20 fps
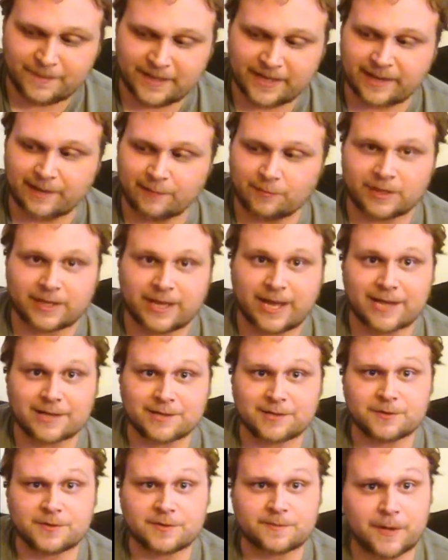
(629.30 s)
being able to
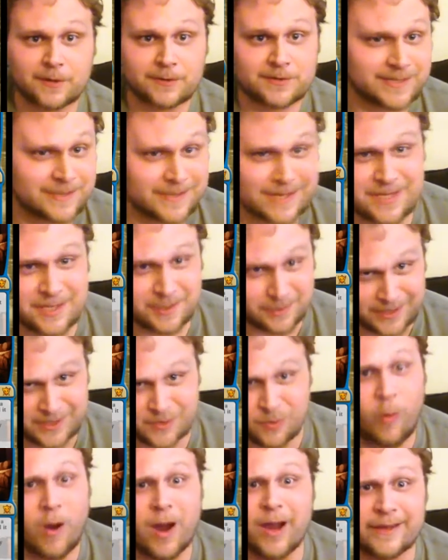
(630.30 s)
cast your spells essentially
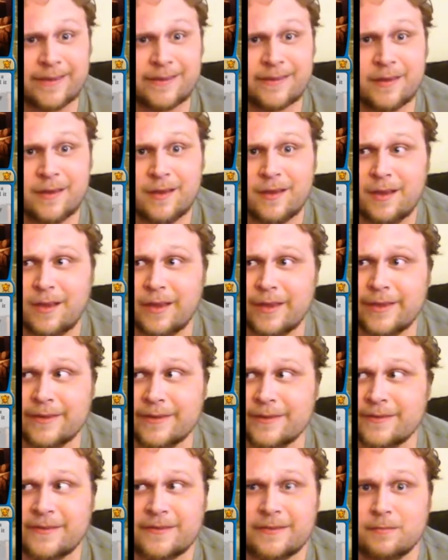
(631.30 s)
twice
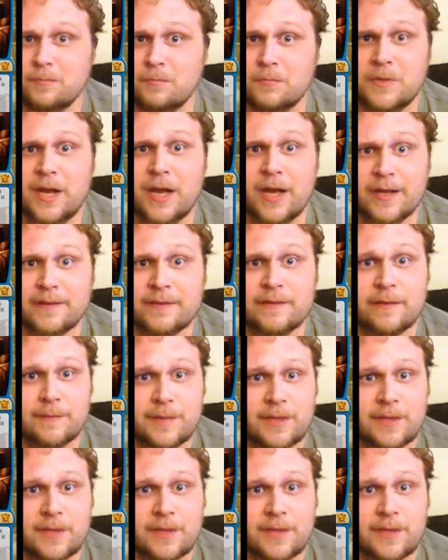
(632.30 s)
is nuts.